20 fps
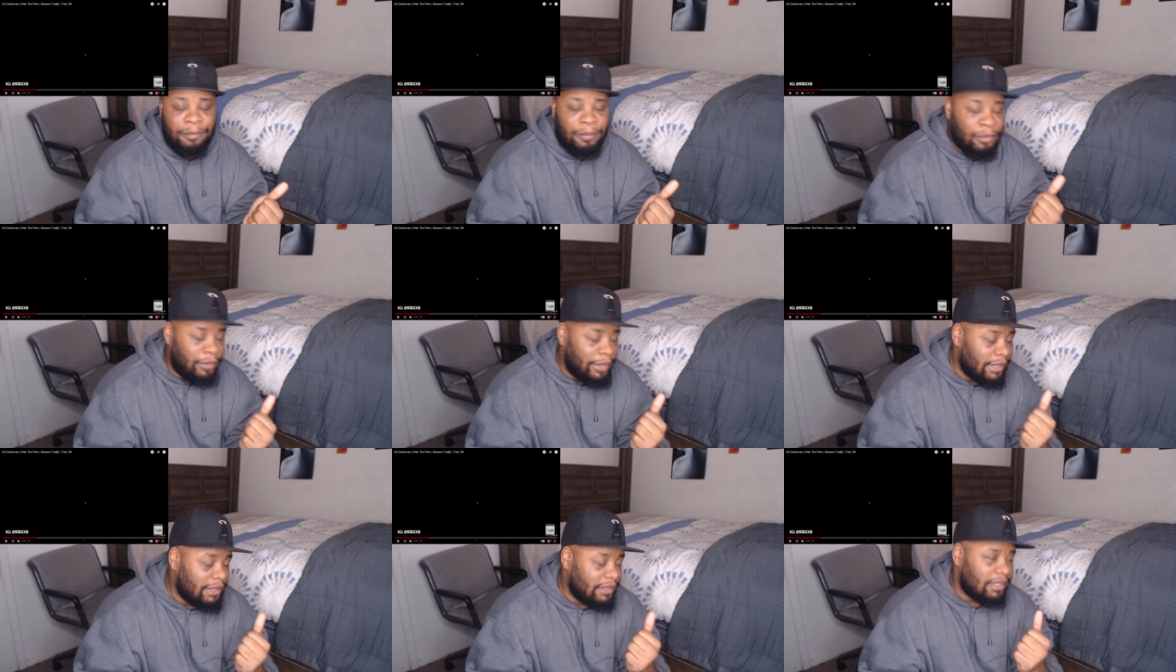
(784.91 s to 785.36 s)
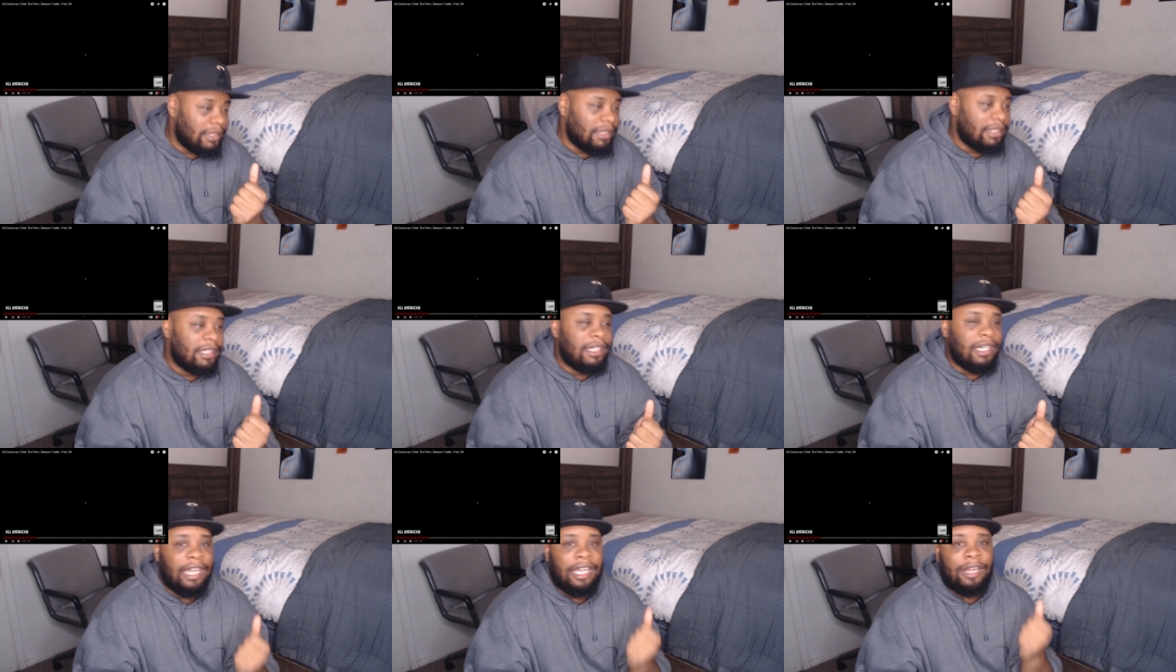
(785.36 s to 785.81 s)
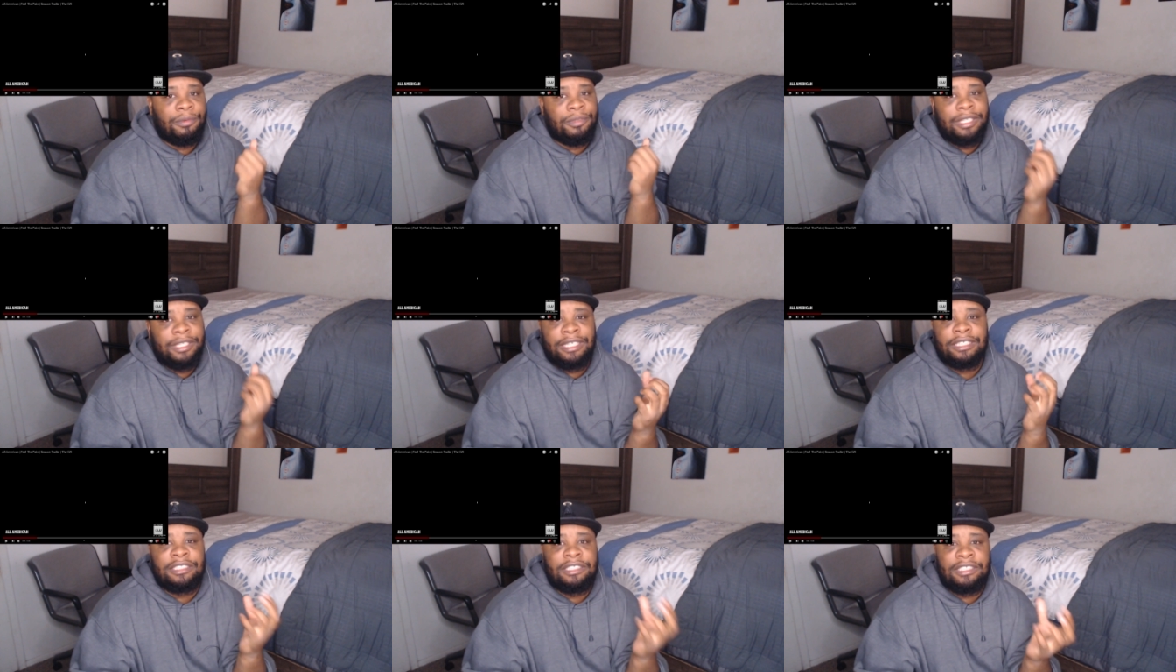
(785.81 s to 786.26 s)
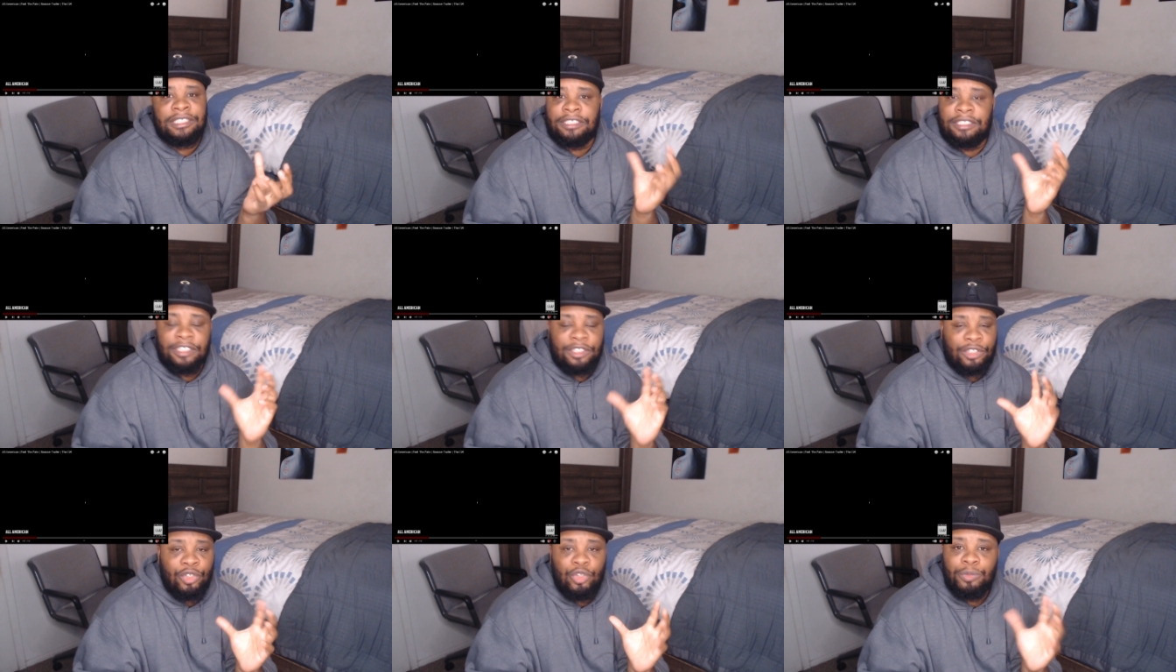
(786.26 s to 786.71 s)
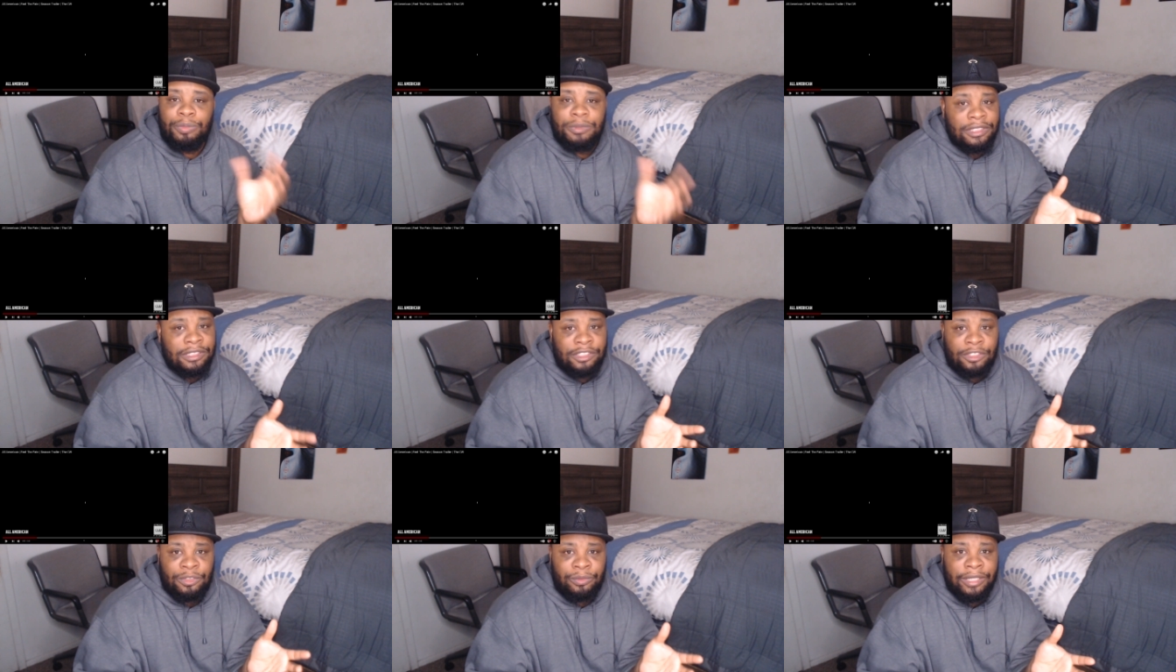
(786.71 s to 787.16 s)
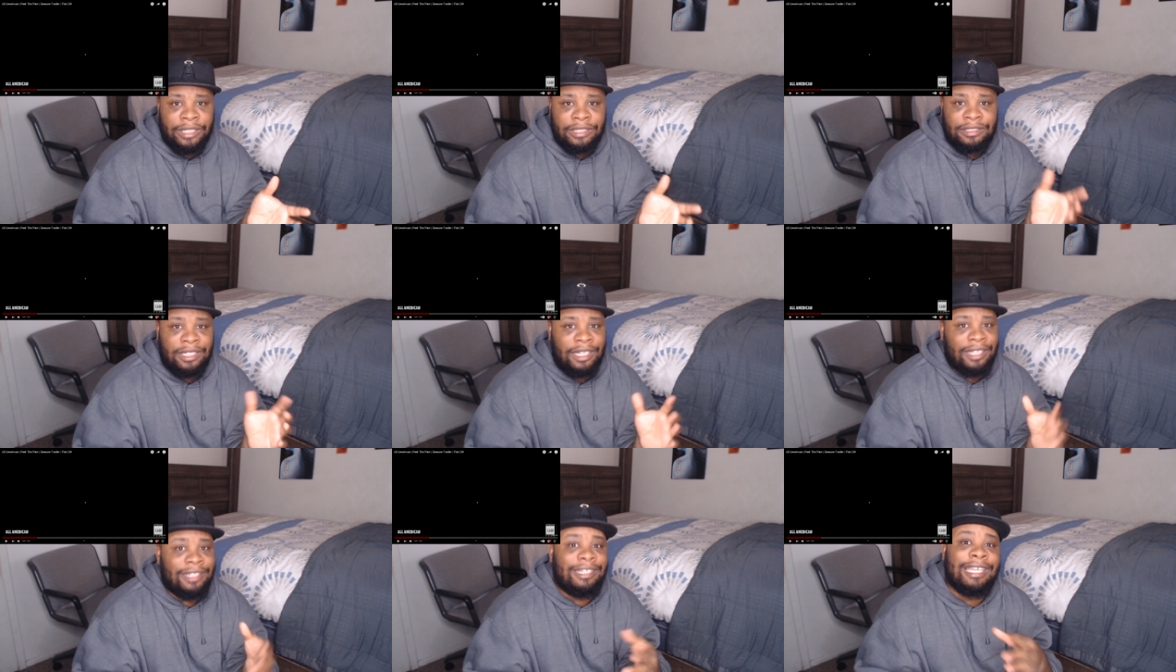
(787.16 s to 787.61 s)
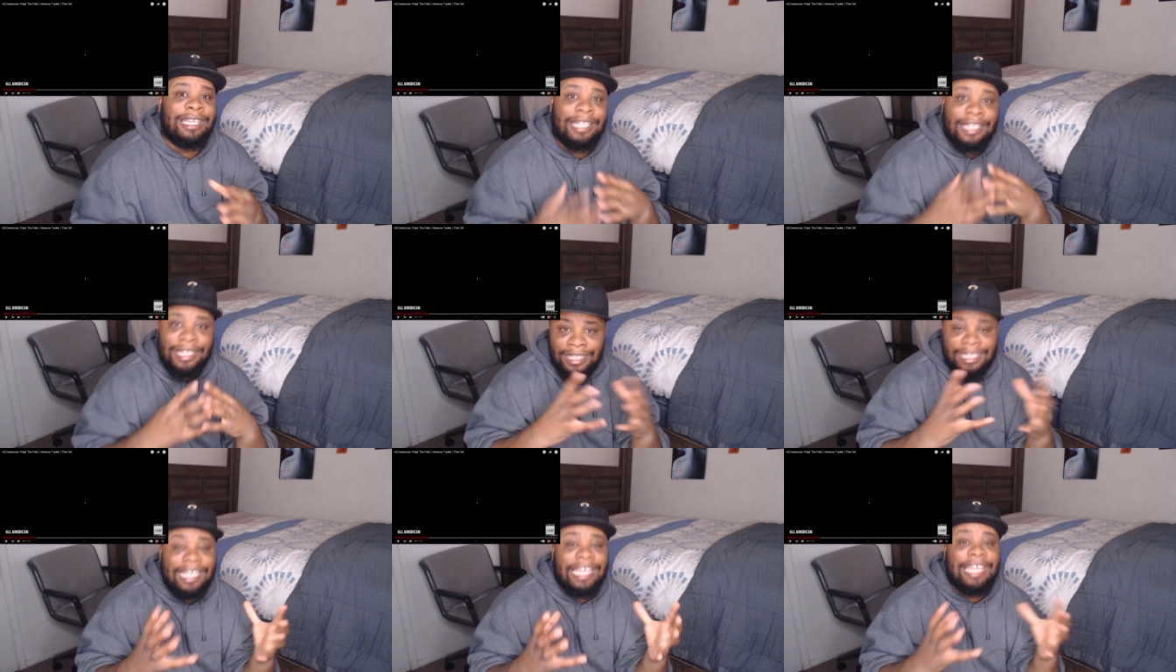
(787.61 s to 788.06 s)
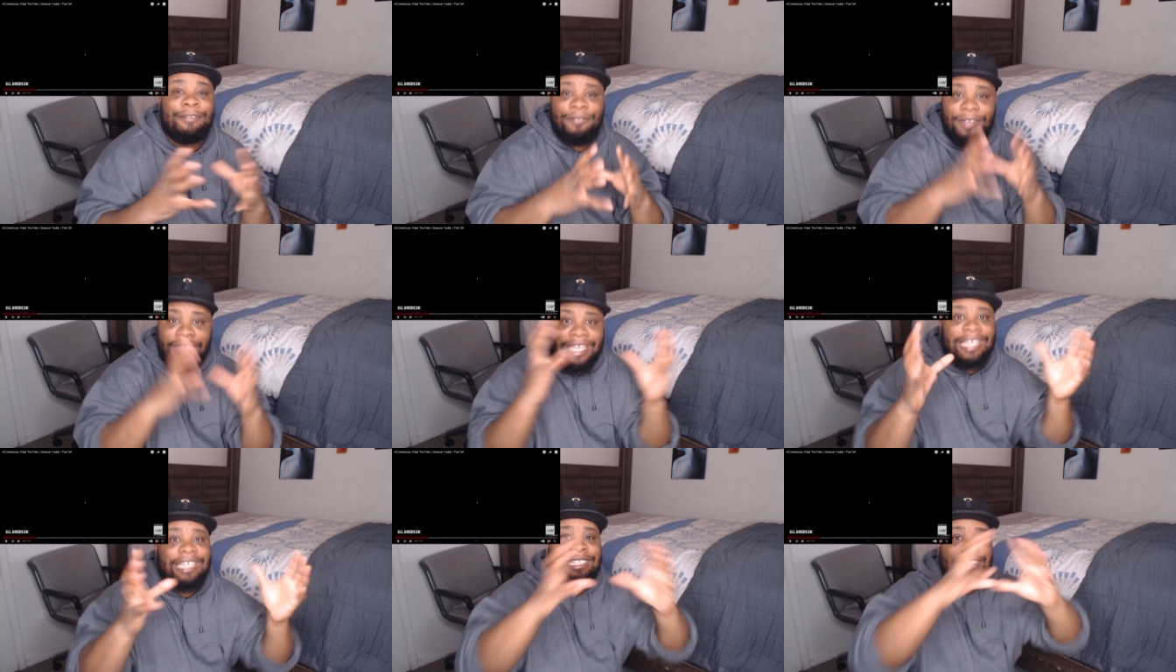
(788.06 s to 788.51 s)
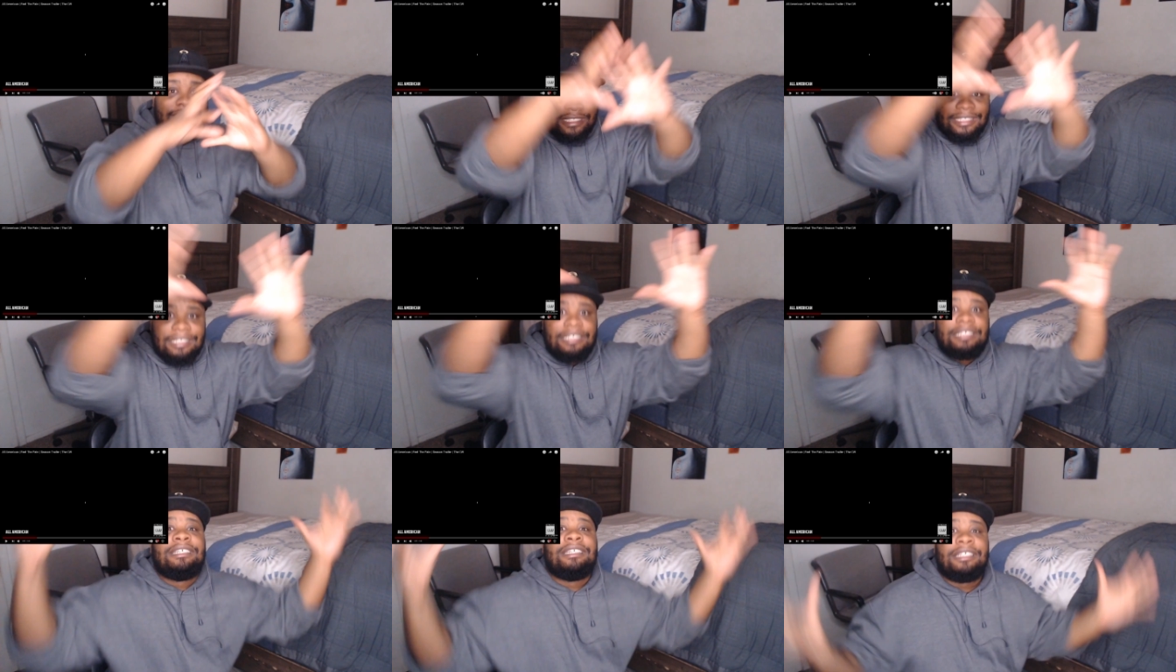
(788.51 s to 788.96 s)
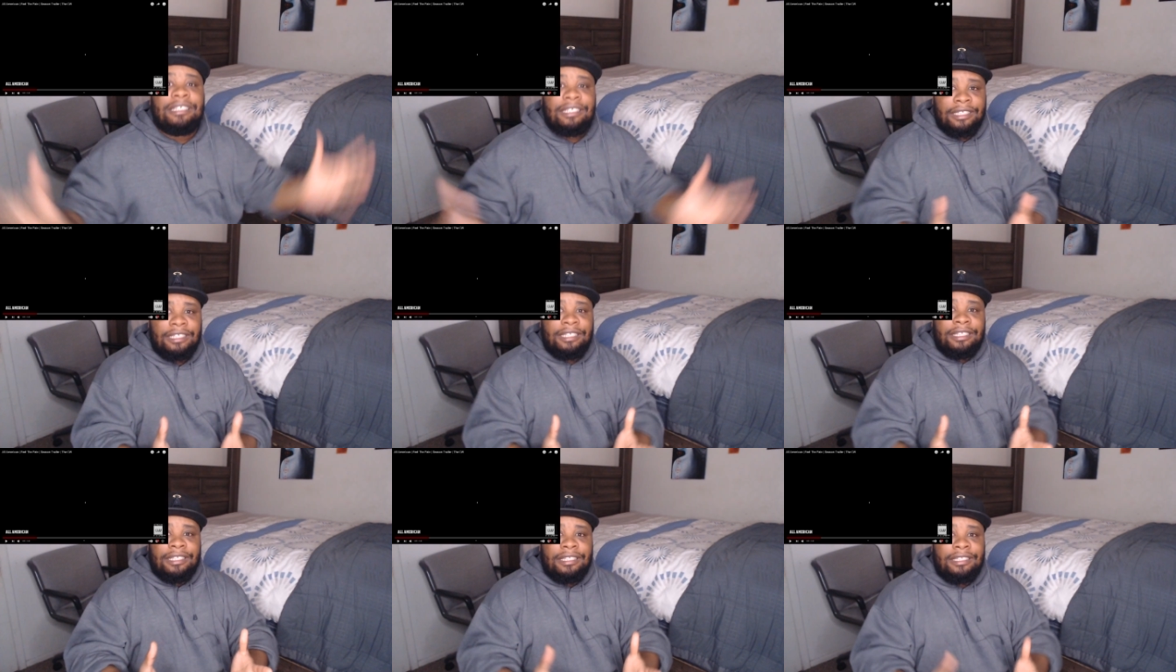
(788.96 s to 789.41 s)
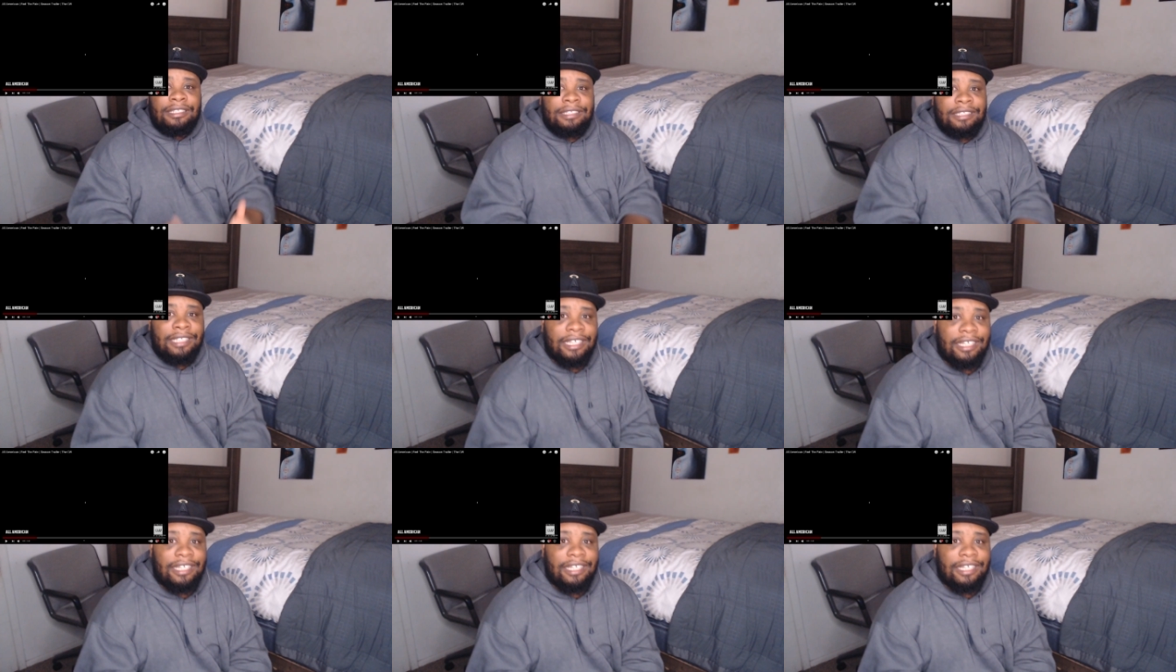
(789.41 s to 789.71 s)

points. I don't think it's just the Coop situation. I think Liv is the